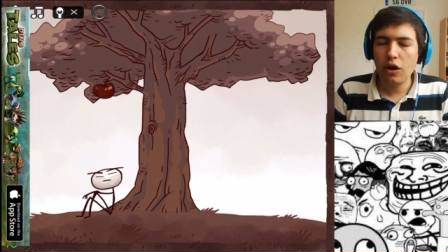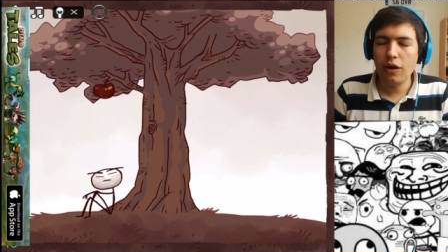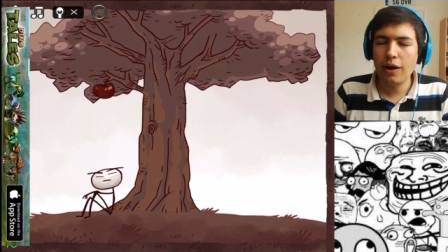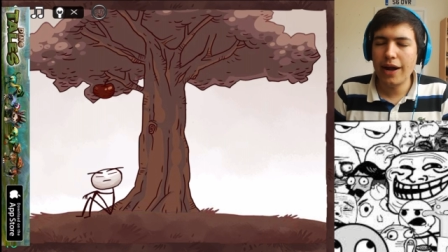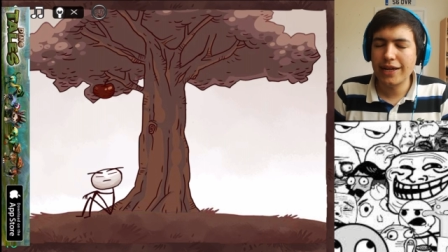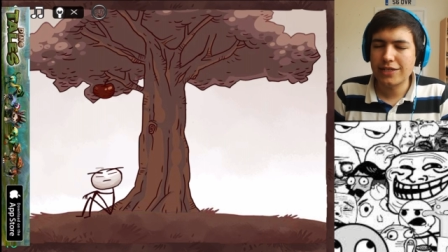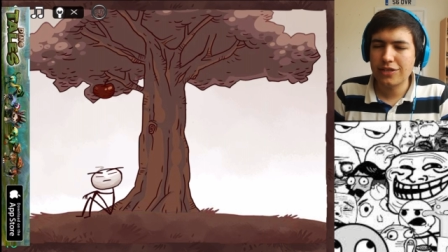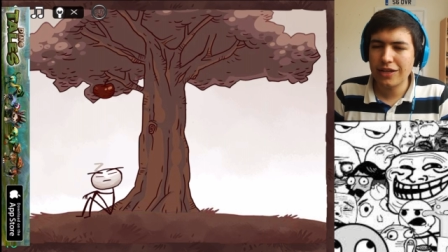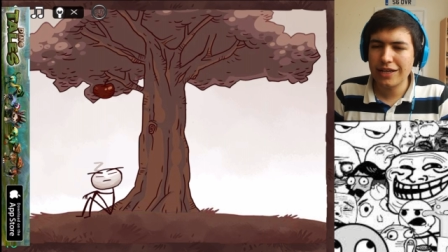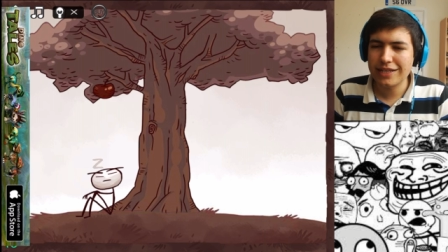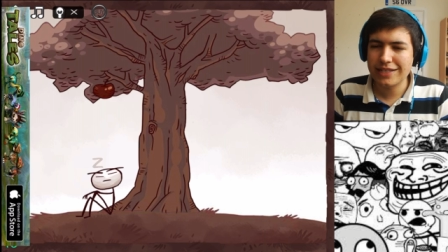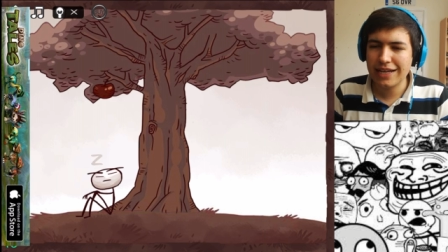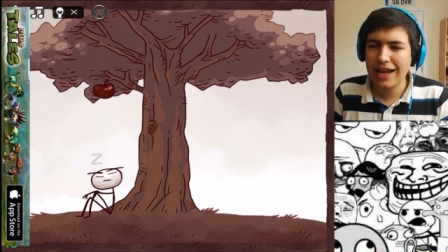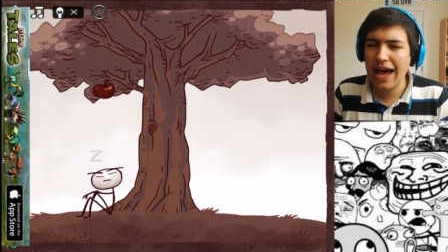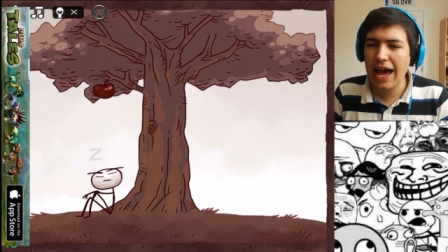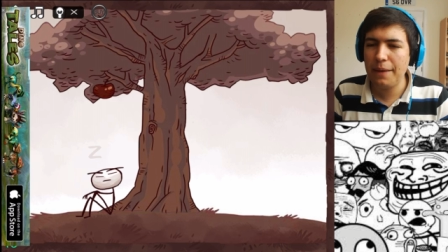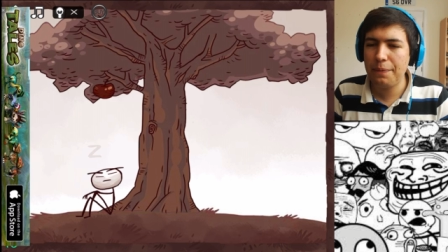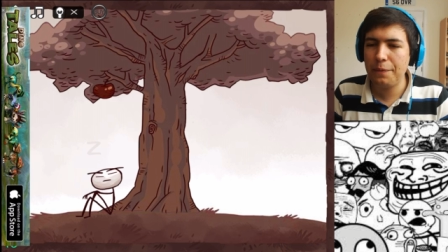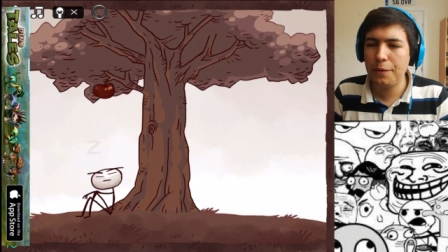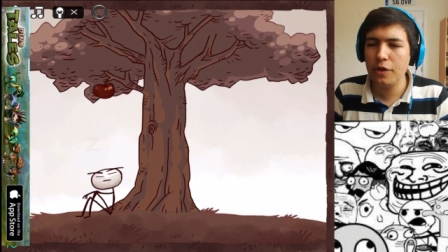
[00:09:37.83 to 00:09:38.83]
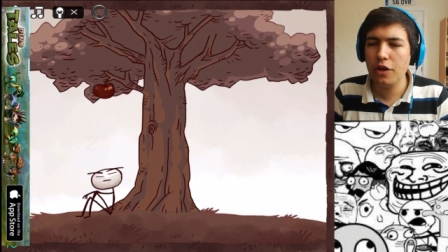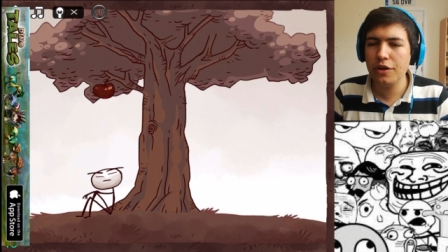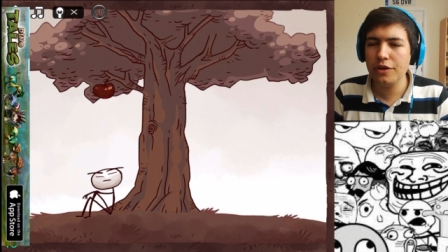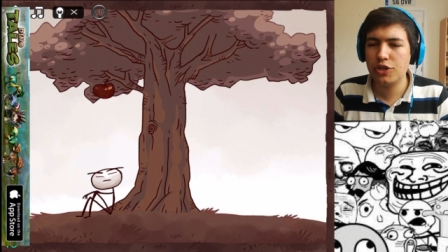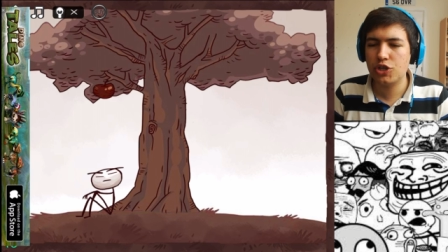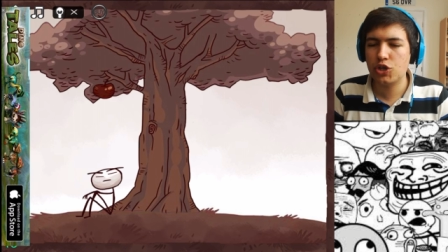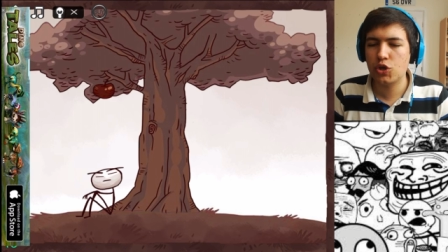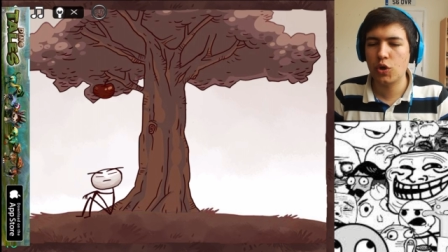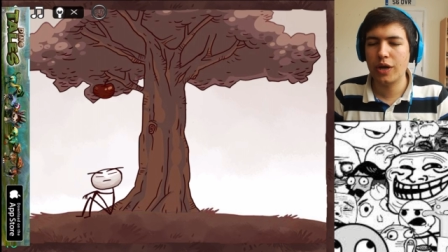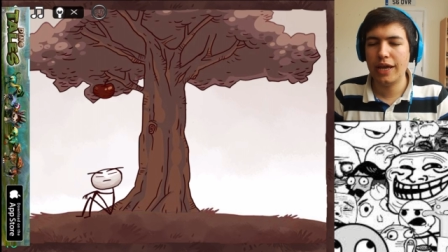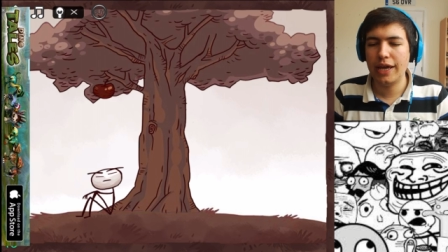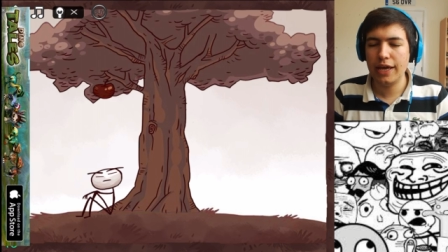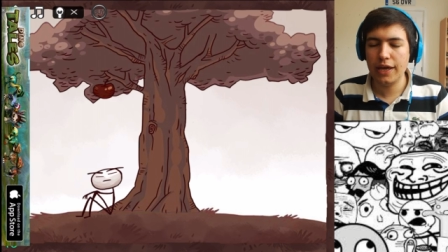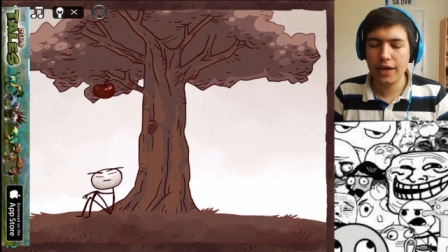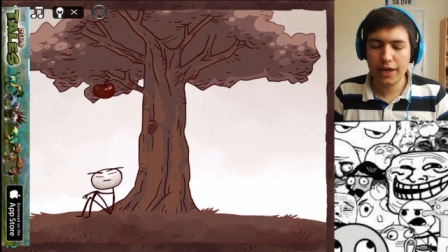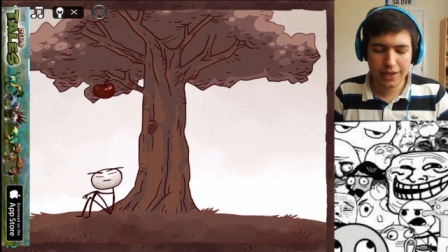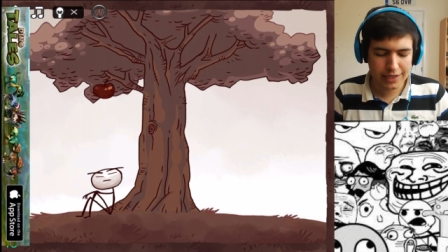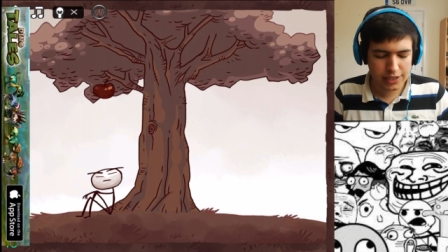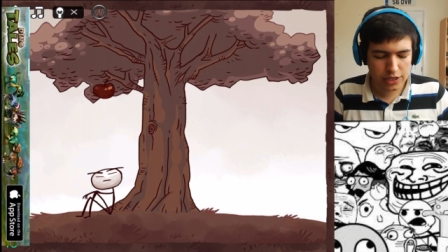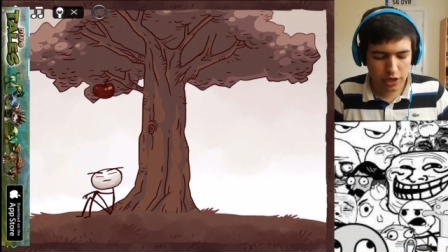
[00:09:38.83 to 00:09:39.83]
Alright, so there's an apple on a
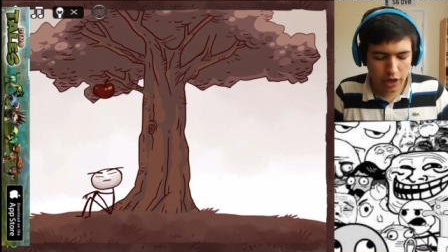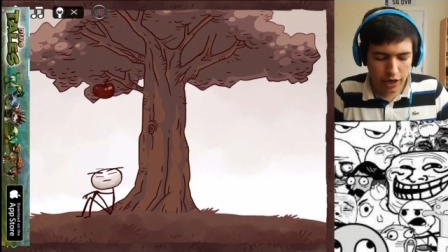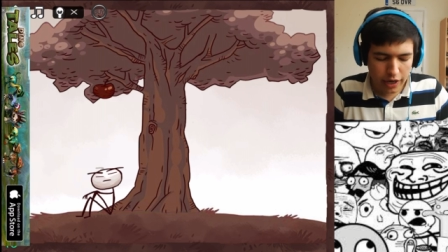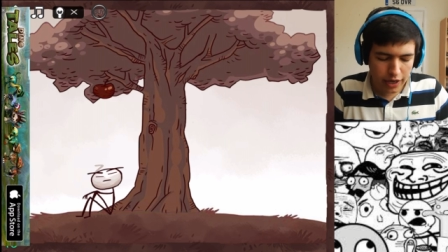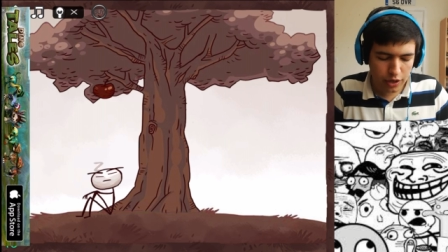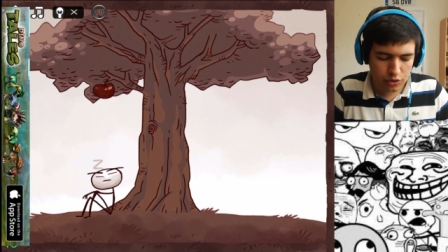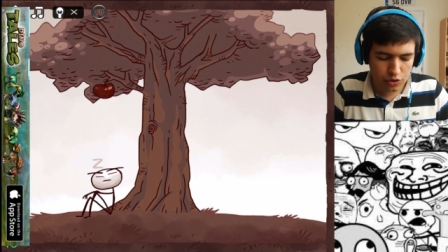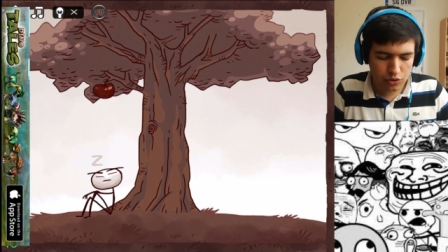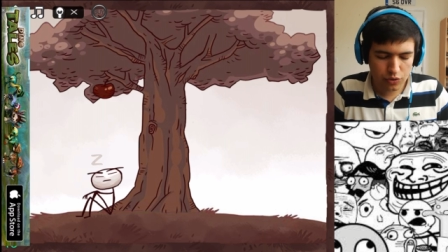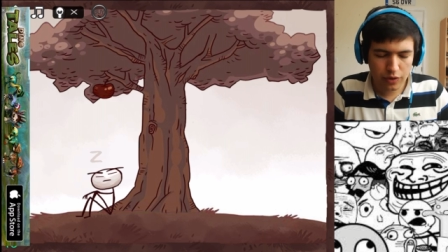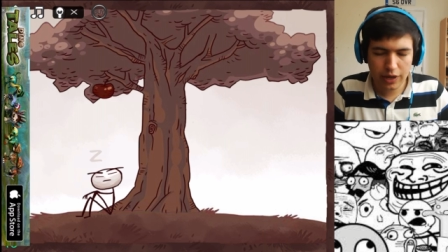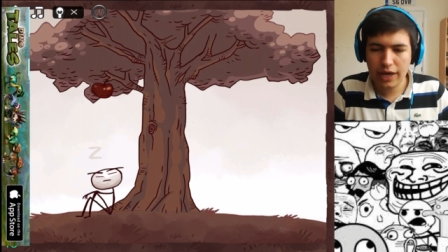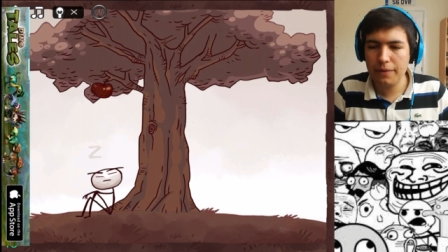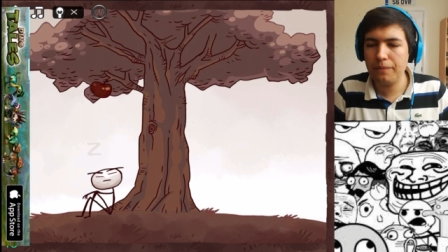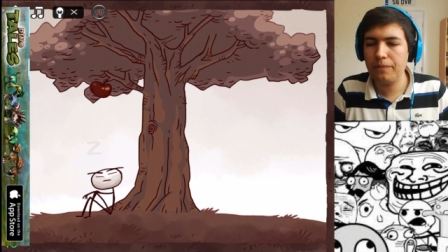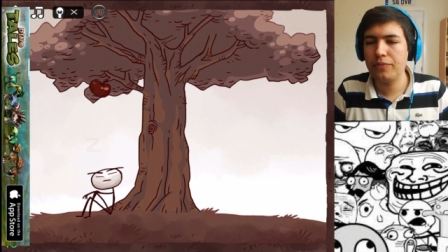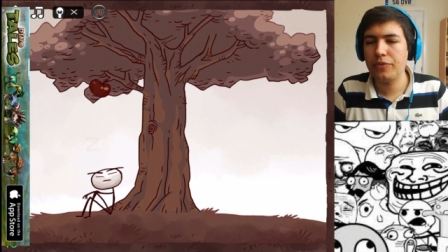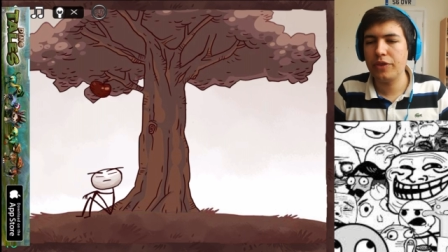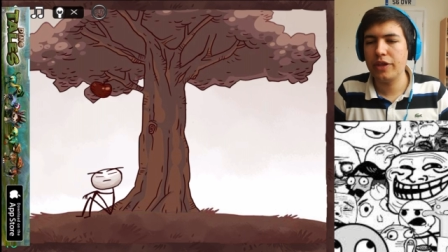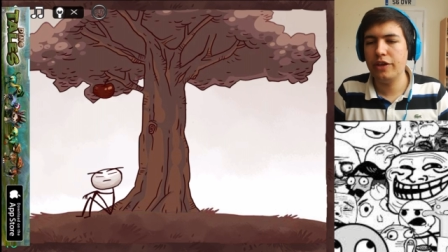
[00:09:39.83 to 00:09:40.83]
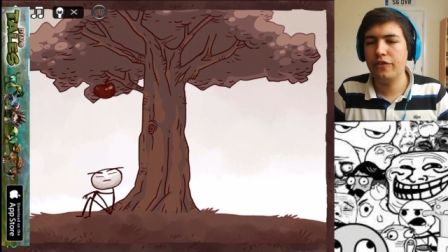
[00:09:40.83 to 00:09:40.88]
tree, and there's a guy under it.